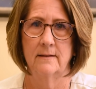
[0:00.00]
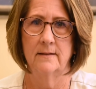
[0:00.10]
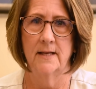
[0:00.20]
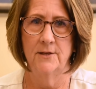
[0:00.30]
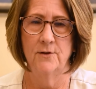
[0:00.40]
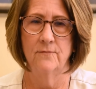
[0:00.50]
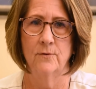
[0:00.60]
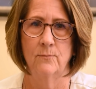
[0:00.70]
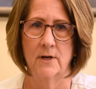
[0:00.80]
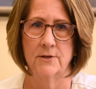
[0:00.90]
Thank you
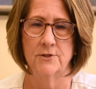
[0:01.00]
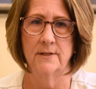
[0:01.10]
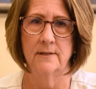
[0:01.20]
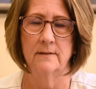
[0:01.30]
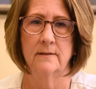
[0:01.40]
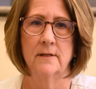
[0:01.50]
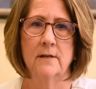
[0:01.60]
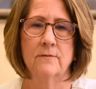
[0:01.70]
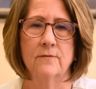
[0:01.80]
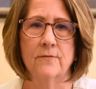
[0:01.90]
for watching.
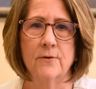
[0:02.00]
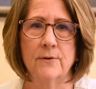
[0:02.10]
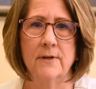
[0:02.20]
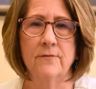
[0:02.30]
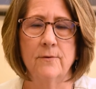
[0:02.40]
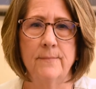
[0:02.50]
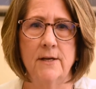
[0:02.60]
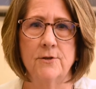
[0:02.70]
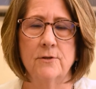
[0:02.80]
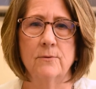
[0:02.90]
For further
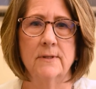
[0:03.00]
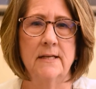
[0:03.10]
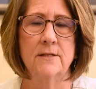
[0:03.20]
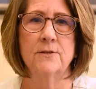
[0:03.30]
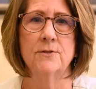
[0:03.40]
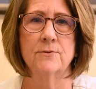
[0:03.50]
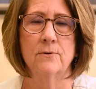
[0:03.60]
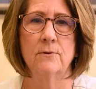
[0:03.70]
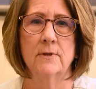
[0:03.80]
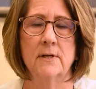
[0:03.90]
information related to
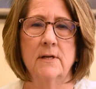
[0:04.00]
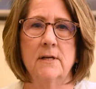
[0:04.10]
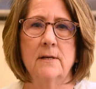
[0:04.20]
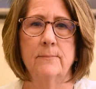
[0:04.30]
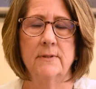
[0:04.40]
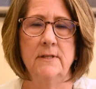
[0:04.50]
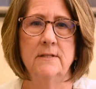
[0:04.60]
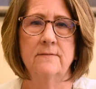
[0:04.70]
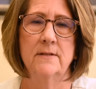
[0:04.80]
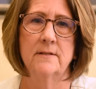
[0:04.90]
stroke,
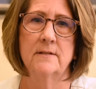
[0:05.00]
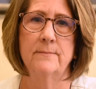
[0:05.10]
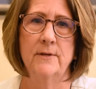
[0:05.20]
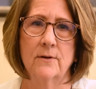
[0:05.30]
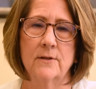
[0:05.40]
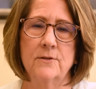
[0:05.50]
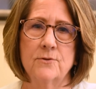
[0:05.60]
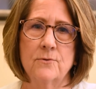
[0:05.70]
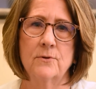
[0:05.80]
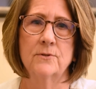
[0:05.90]
please visit American
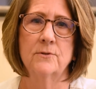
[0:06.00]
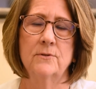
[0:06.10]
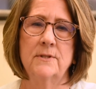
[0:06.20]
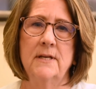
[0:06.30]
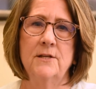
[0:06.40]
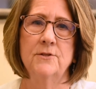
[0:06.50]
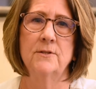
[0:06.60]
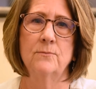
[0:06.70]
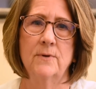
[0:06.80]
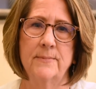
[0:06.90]
Stroke
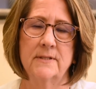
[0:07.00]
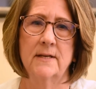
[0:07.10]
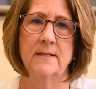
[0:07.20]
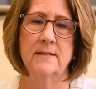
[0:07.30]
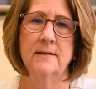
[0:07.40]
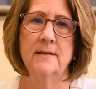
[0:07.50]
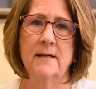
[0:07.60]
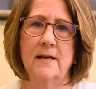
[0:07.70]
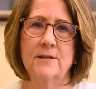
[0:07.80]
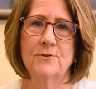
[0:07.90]
Association's website
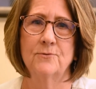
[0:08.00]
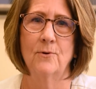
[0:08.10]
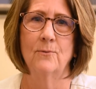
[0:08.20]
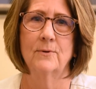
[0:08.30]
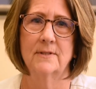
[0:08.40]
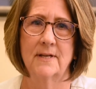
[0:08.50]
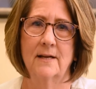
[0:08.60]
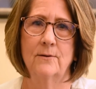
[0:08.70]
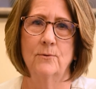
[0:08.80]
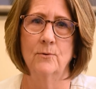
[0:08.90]
at
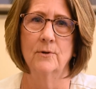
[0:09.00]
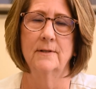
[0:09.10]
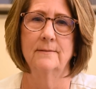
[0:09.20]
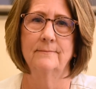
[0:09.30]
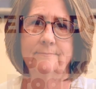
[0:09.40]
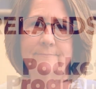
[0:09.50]
stroke.org.